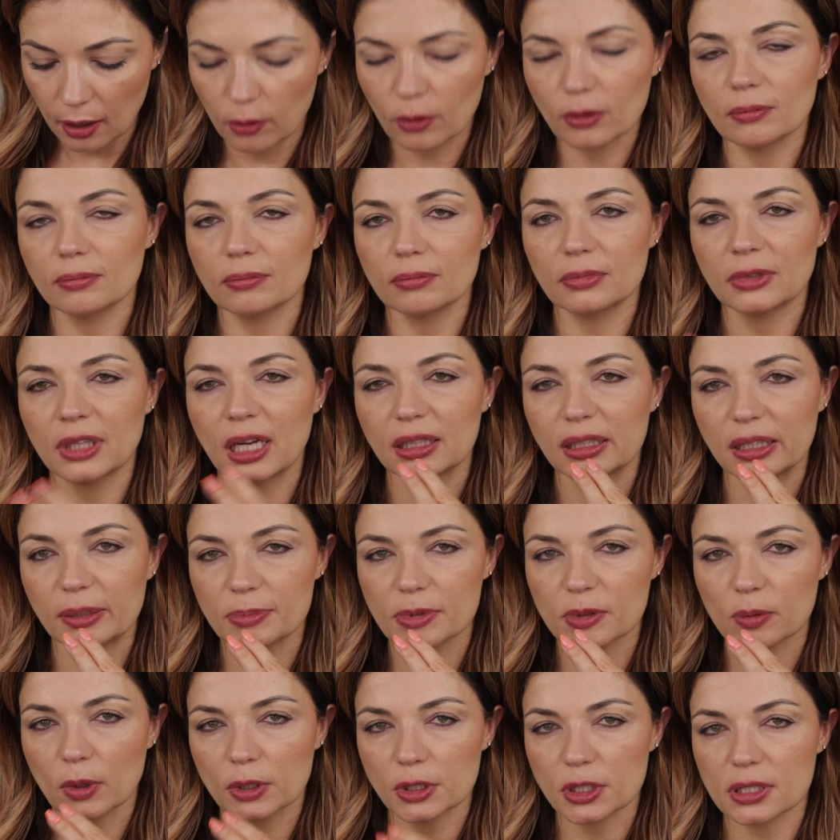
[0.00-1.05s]
or not lip
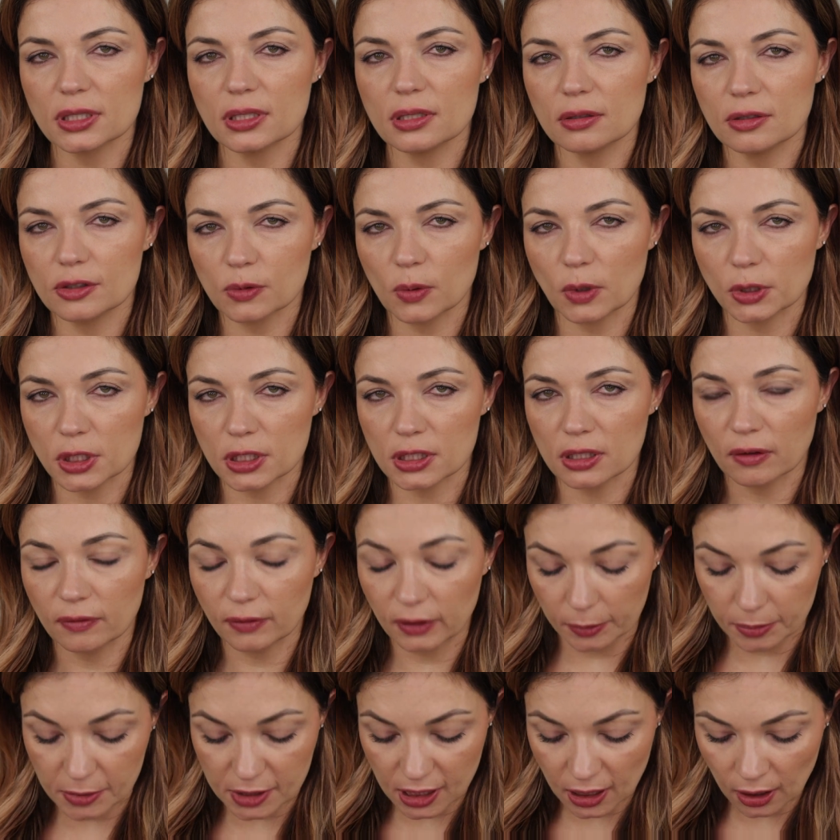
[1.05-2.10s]
swatches, swatches of
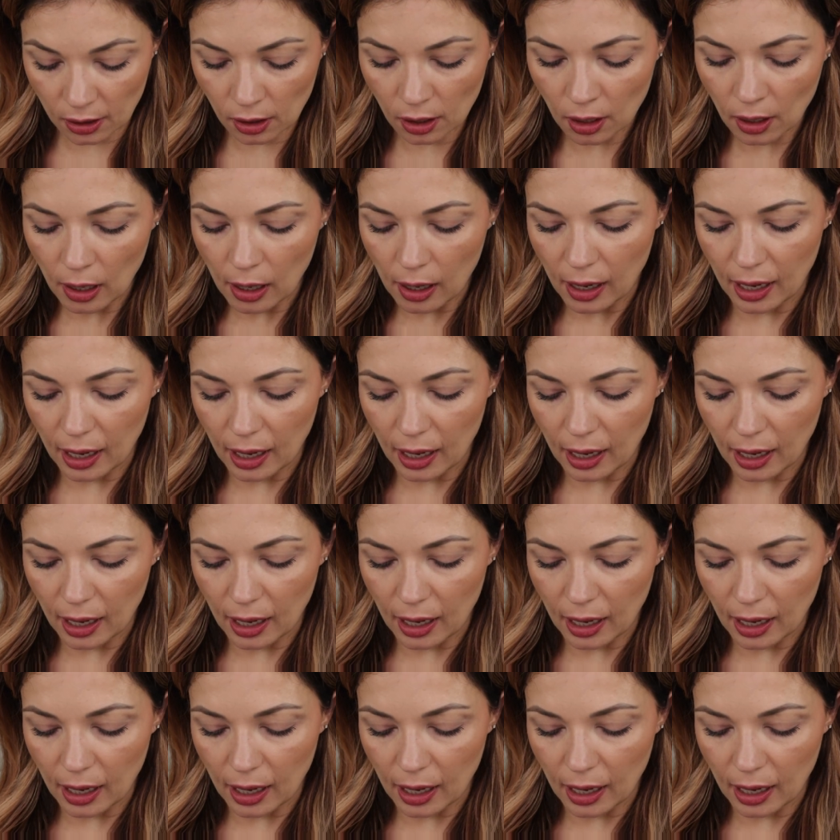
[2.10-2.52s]
lipstick.